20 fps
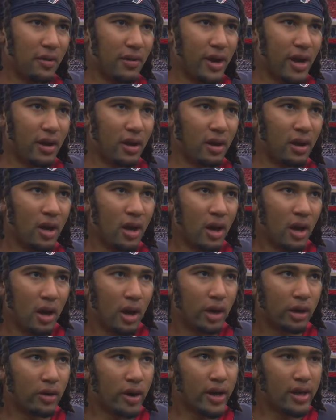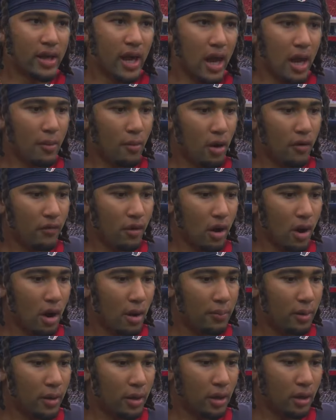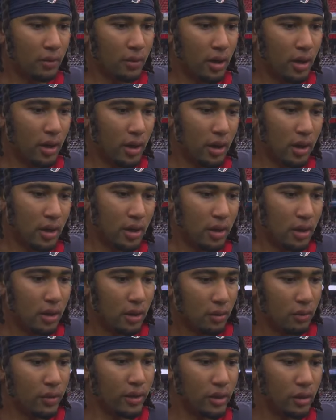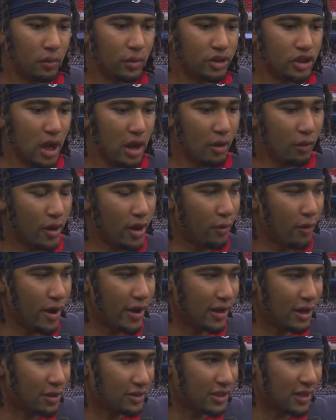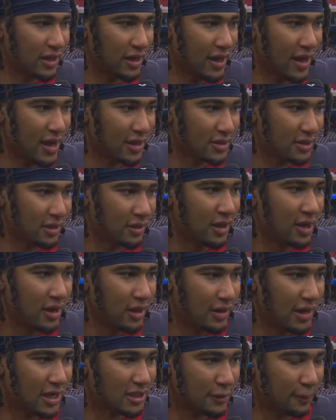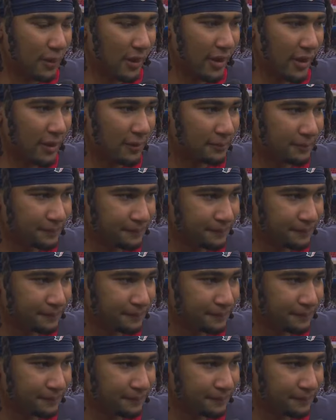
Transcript: We had a great game overall, but we're trying to win one, go to the next, and that's the plan.